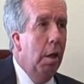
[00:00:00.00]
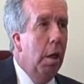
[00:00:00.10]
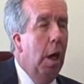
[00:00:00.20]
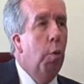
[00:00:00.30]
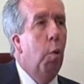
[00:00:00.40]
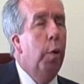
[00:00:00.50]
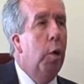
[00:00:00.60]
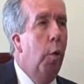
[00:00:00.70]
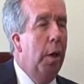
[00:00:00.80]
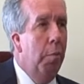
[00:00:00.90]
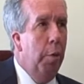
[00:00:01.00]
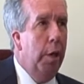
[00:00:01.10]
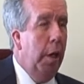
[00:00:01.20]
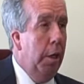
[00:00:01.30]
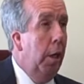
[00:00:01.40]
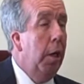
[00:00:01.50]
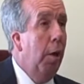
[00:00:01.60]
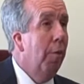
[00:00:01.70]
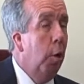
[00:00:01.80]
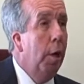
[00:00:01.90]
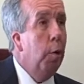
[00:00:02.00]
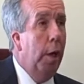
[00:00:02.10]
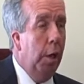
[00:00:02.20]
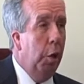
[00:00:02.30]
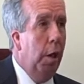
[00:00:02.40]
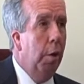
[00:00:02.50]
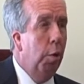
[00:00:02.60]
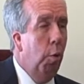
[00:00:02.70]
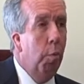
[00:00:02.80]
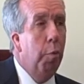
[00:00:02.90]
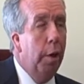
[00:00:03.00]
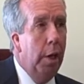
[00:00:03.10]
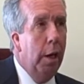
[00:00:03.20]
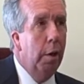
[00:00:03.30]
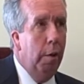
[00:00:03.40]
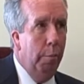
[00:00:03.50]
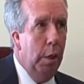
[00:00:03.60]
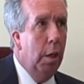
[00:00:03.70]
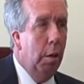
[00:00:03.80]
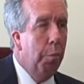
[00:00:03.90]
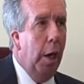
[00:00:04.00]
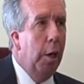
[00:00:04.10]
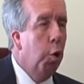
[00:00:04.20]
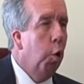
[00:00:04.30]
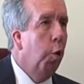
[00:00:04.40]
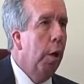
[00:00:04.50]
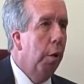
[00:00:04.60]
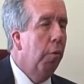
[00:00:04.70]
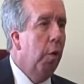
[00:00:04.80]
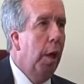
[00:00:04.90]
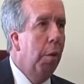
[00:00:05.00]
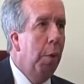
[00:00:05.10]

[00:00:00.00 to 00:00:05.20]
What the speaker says: how are we going to protect any of our other assets, or protect them by insurance for that